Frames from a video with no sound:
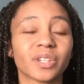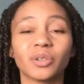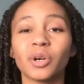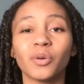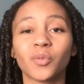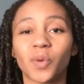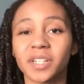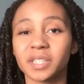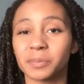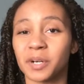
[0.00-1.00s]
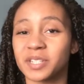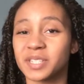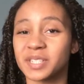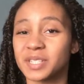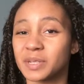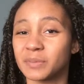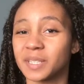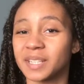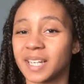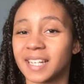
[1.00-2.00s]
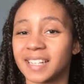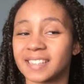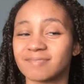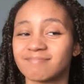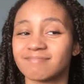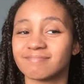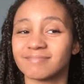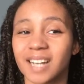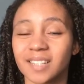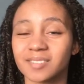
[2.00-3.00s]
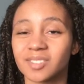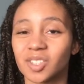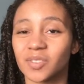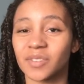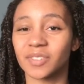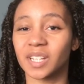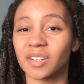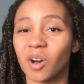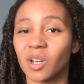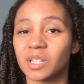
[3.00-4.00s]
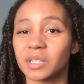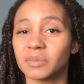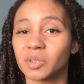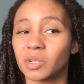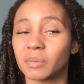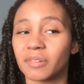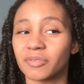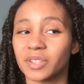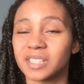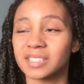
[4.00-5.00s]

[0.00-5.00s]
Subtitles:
you don't want the person to be like, I don't know if I feel like calling them during my free